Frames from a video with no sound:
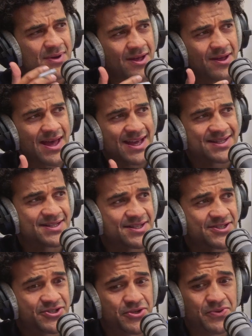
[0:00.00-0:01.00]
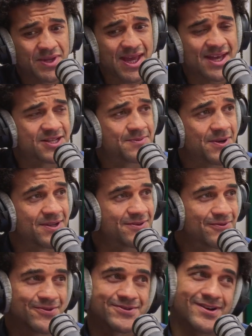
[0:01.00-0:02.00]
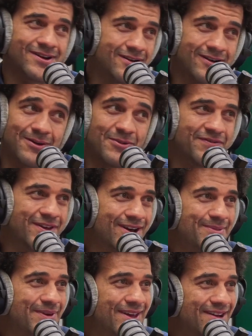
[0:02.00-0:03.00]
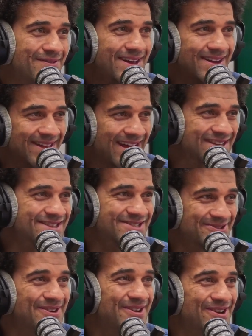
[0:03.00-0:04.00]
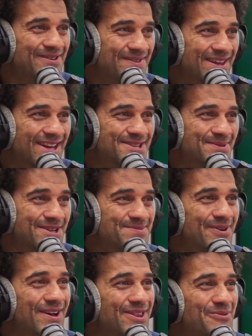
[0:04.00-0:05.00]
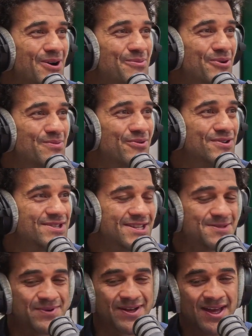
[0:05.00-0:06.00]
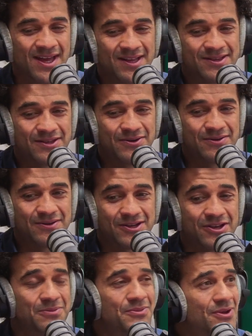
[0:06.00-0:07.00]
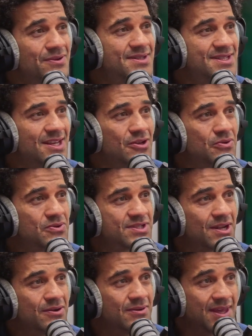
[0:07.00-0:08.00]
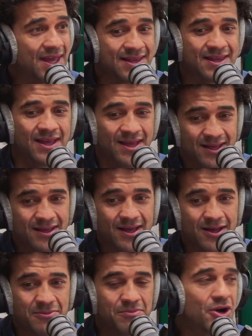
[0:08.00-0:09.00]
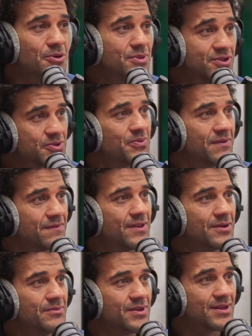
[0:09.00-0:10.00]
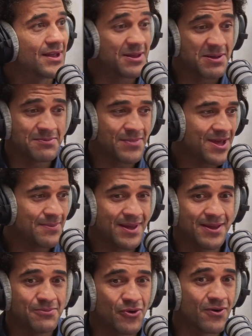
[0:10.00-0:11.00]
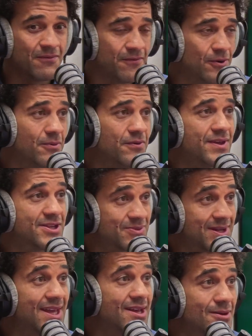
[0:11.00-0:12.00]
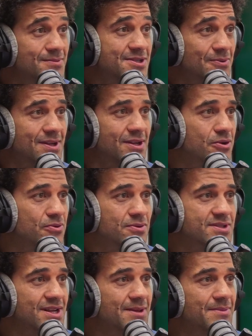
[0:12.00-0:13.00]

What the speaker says: access to the experts? Of course, I'm a VIP. I've had access to a lot of the experts behind the Welborne project. But do the community also get moments with them? And it may be more informal things where they come to one of the quarterly